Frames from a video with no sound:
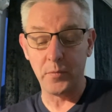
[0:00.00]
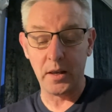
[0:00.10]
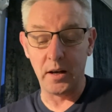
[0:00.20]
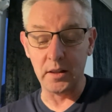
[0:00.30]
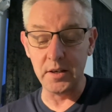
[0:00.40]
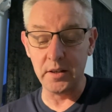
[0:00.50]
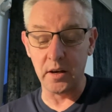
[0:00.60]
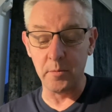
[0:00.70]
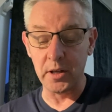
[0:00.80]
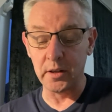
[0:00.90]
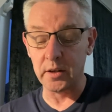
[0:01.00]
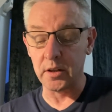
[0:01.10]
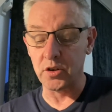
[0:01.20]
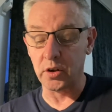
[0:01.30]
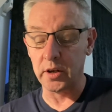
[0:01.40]
At least the remainder of the
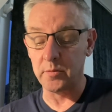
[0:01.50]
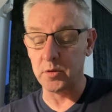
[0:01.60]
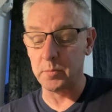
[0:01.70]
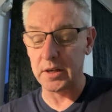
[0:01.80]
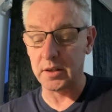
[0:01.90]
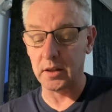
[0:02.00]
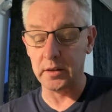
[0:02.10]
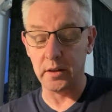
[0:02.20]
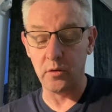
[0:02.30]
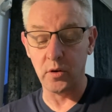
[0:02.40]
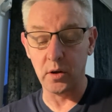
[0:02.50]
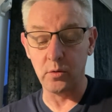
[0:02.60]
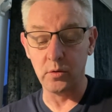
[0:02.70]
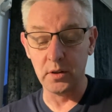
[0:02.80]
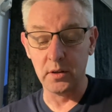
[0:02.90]
journey was basically
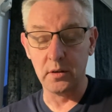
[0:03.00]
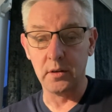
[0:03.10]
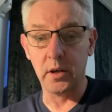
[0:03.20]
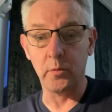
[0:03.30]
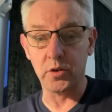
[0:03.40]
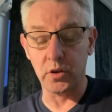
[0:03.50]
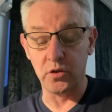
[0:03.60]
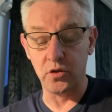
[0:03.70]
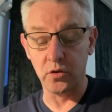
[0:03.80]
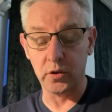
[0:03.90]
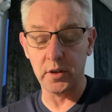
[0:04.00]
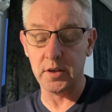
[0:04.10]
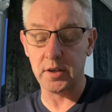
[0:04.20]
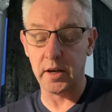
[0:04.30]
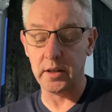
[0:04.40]
downhill. It was endured in
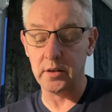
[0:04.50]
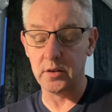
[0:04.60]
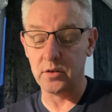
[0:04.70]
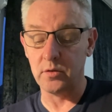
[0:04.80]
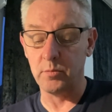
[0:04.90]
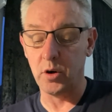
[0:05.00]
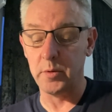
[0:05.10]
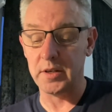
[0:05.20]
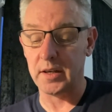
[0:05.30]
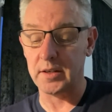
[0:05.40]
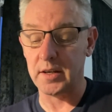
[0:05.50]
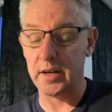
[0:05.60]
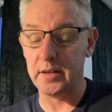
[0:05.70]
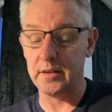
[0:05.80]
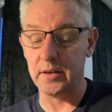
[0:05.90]
silence, though Bobby's
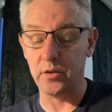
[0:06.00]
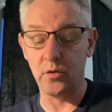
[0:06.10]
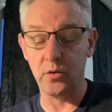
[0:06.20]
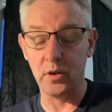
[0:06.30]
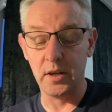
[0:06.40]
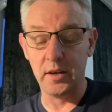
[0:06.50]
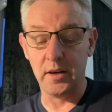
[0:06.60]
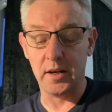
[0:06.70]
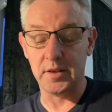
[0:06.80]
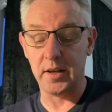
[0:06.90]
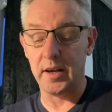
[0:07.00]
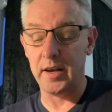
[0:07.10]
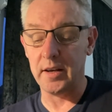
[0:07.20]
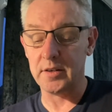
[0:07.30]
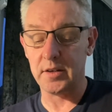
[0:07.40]
anxiety grew as he
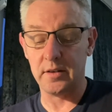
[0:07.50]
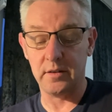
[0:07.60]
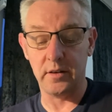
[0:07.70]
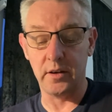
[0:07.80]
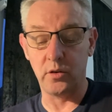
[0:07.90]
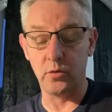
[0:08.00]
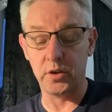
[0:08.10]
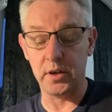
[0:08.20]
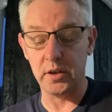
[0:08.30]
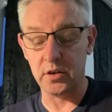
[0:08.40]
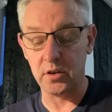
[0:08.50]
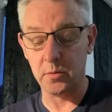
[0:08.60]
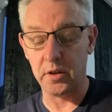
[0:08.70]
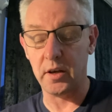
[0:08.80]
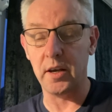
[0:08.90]
rehearsed the negotiations
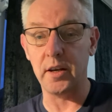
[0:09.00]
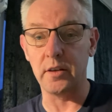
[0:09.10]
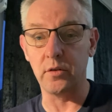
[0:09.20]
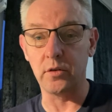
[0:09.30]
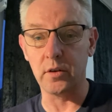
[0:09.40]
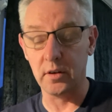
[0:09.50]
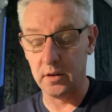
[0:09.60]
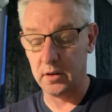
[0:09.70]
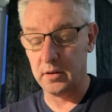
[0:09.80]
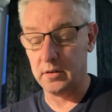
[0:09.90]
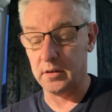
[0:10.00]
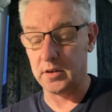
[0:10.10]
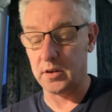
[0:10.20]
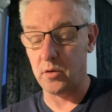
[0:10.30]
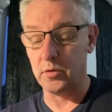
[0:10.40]
with Harry Doug, the
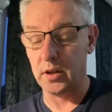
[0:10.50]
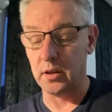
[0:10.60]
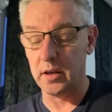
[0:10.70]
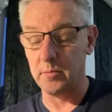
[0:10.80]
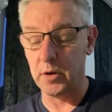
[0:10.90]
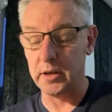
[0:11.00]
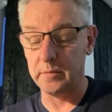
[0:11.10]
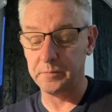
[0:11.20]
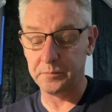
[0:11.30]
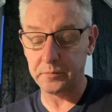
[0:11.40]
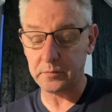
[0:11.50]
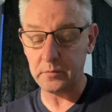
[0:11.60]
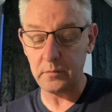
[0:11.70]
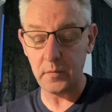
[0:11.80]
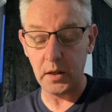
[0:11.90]
sound and light man.
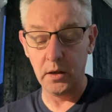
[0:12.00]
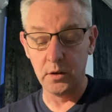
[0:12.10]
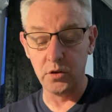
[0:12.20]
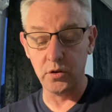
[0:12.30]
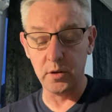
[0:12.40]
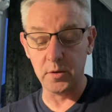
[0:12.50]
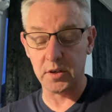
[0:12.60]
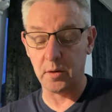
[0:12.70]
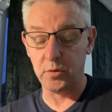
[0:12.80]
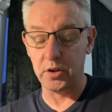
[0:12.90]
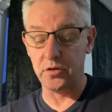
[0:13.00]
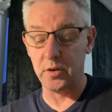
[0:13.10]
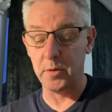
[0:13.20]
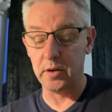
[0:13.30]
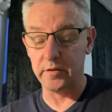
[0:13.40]
Joey was simply
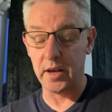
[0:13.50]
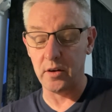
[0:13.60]
dreaming of getting